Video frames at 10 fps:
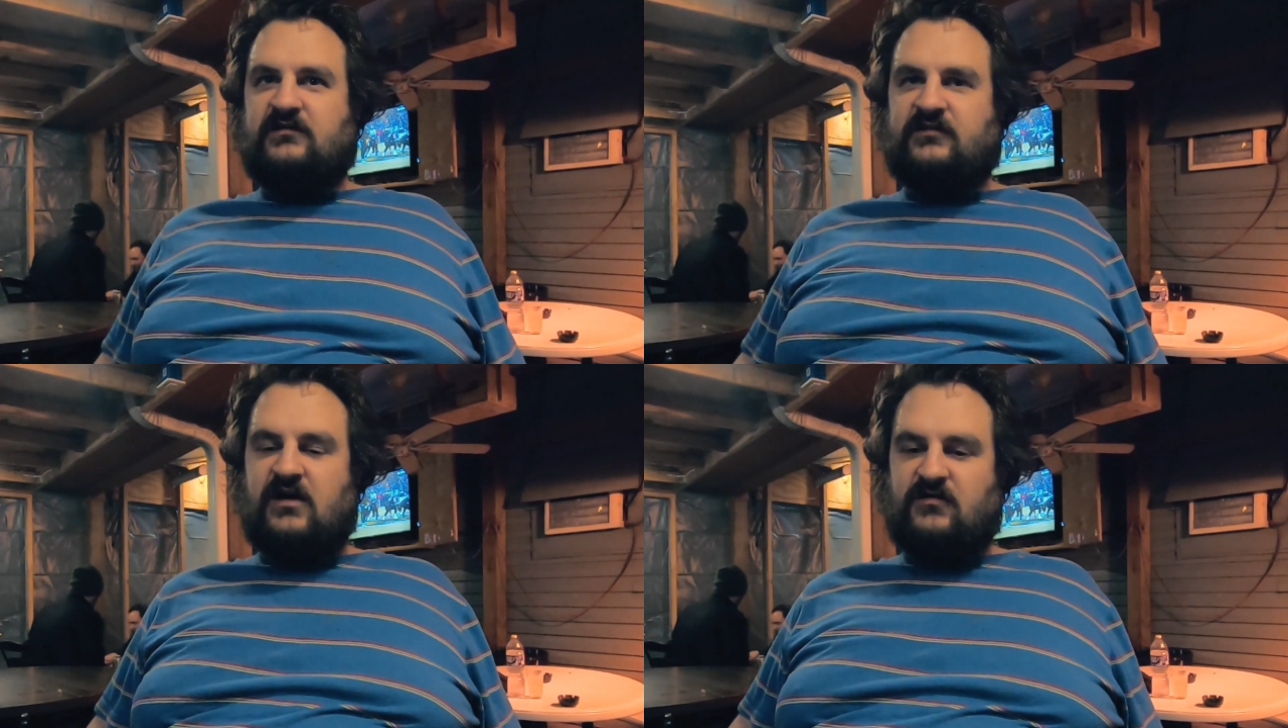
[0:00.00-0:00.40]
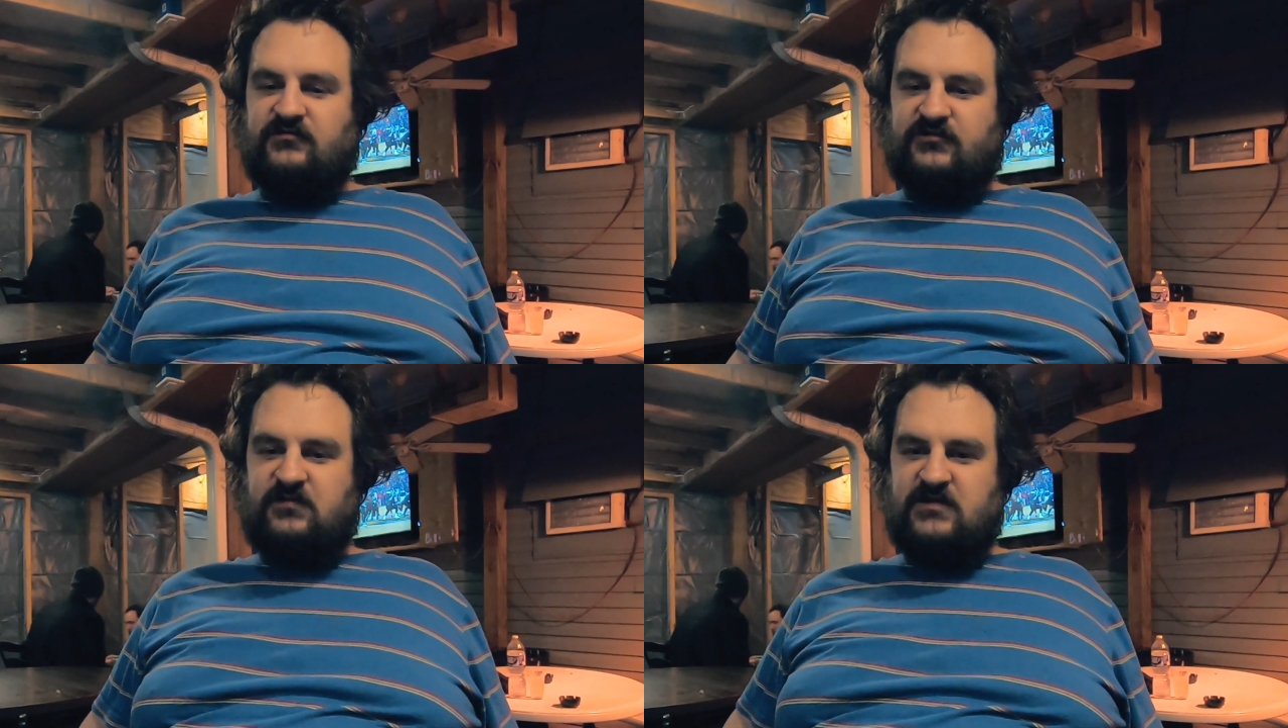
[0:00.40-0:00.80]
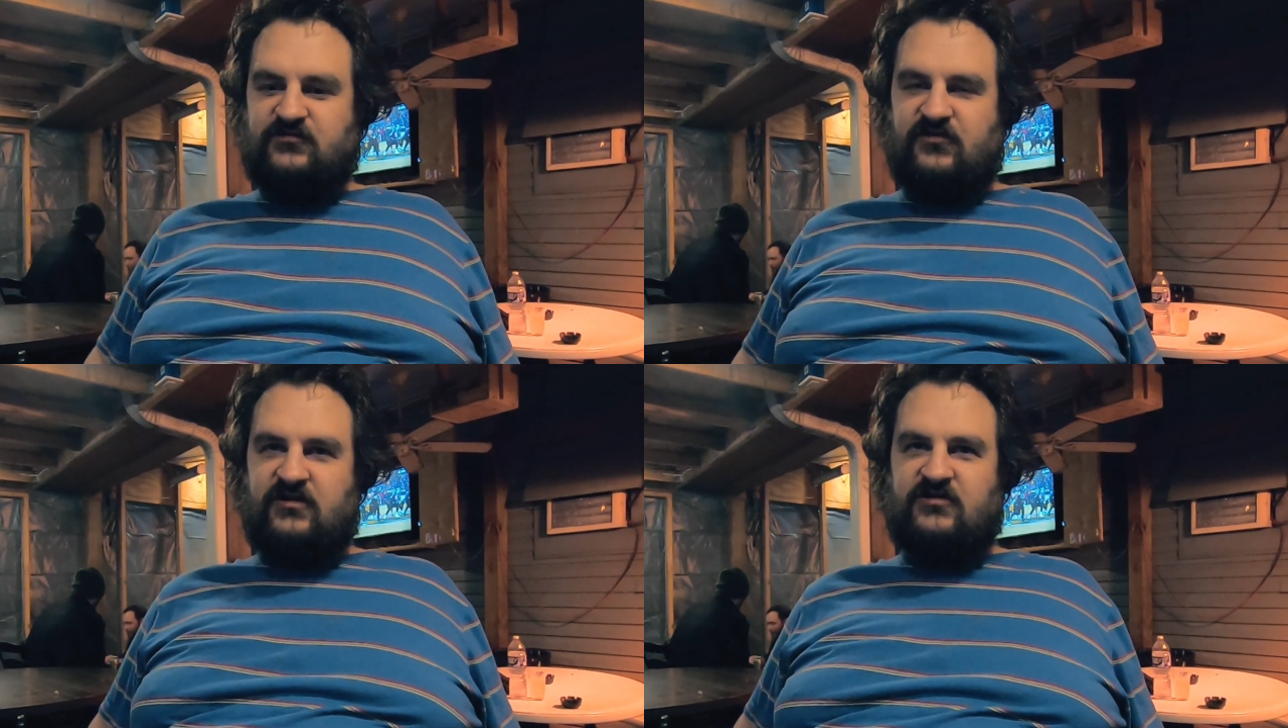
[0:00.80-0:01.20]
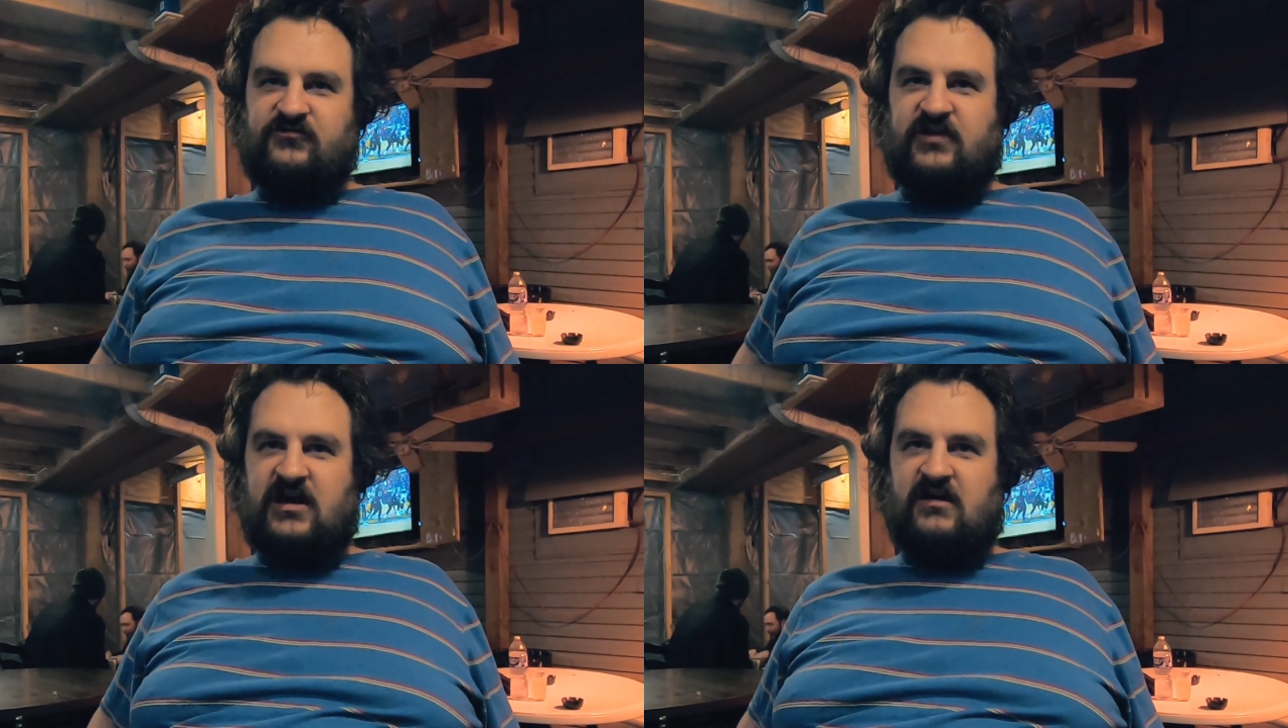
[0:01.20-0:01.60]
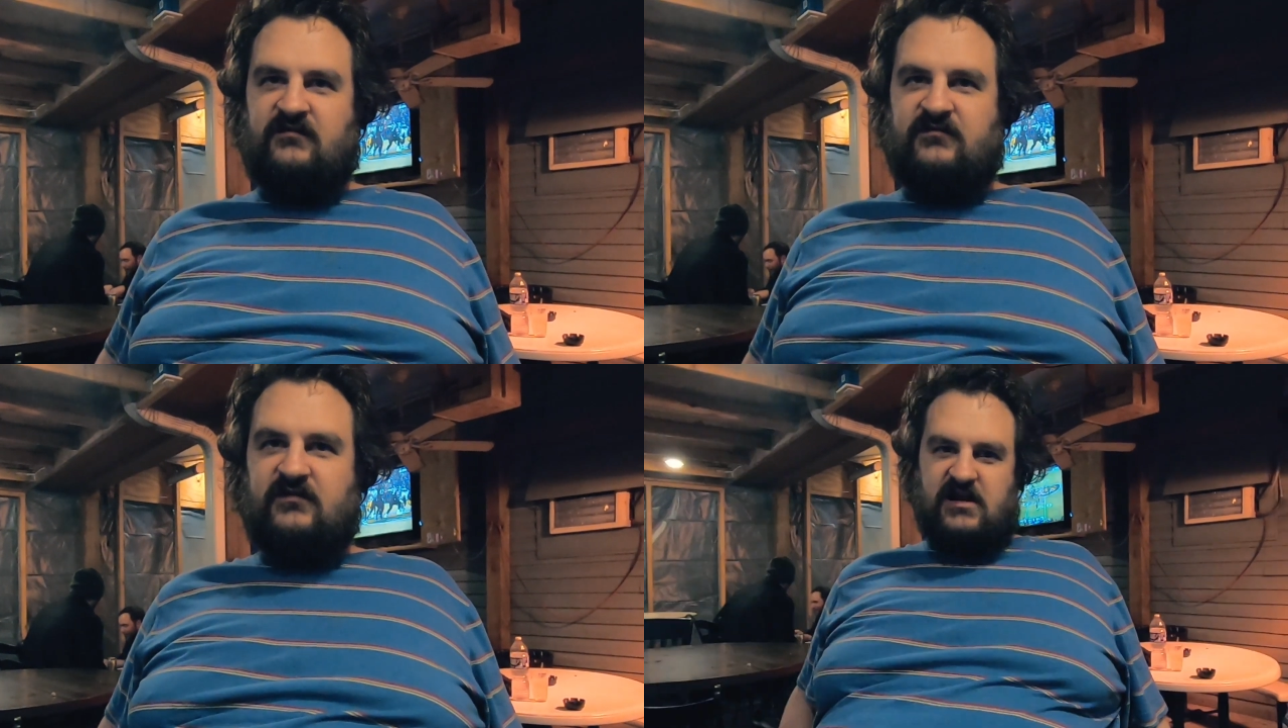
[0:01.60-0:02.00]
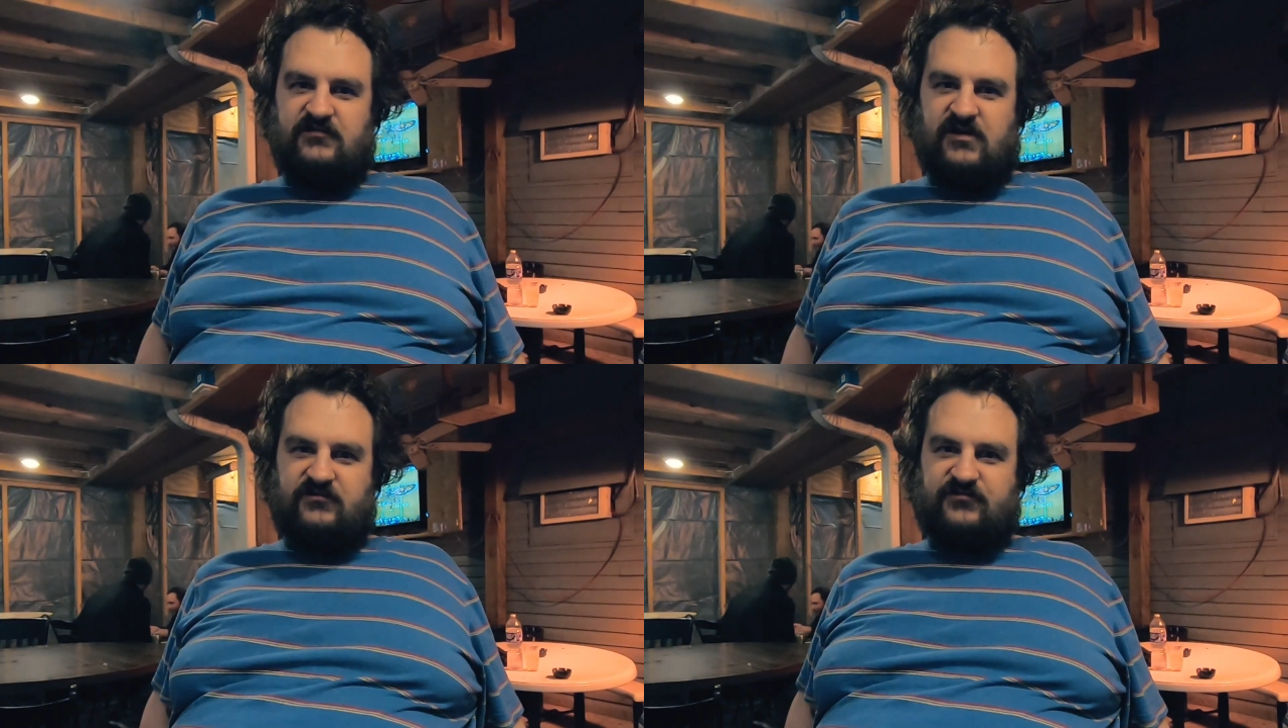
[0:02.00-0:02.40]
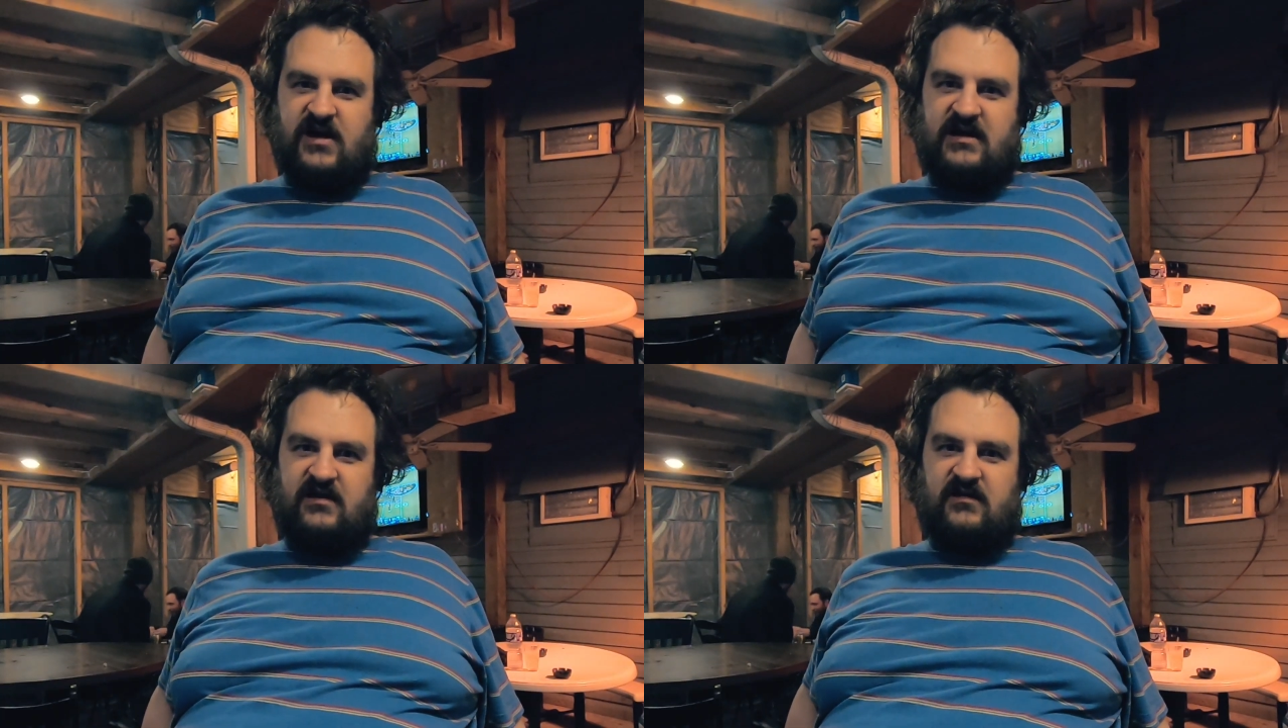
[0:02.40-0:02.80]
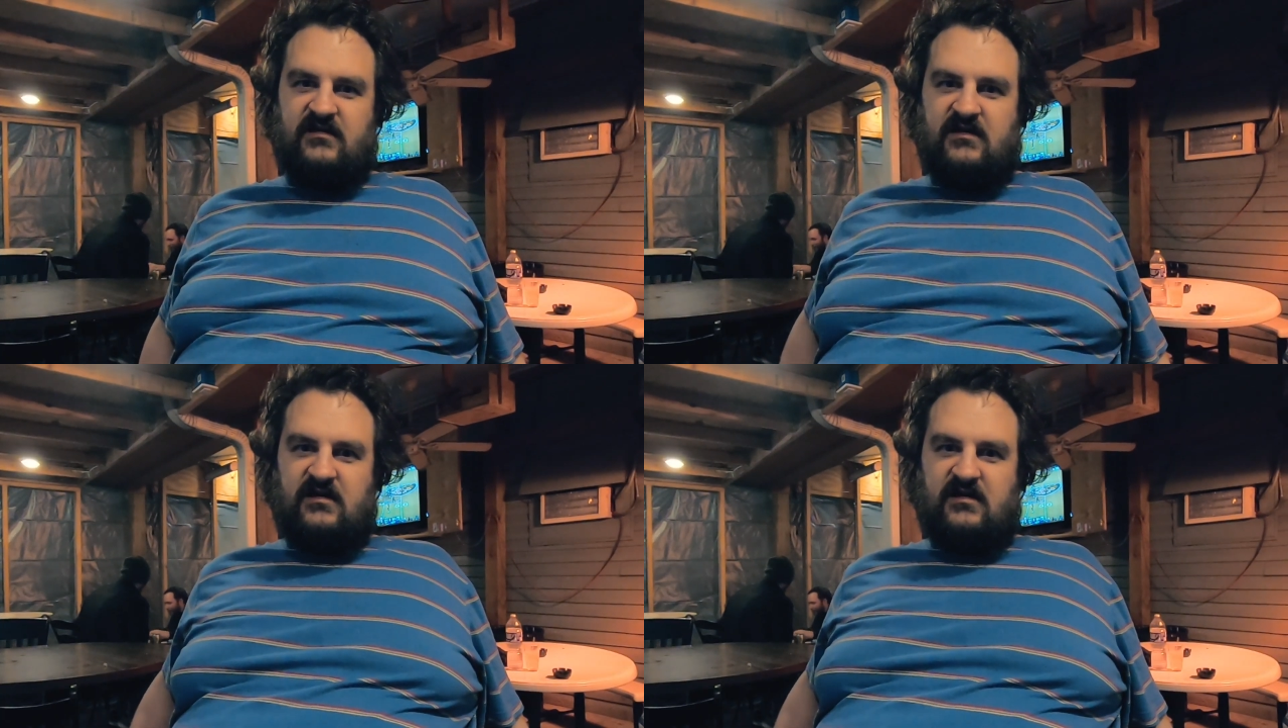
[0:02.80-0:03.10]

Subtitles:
So just be true to yourself. You know, don't try to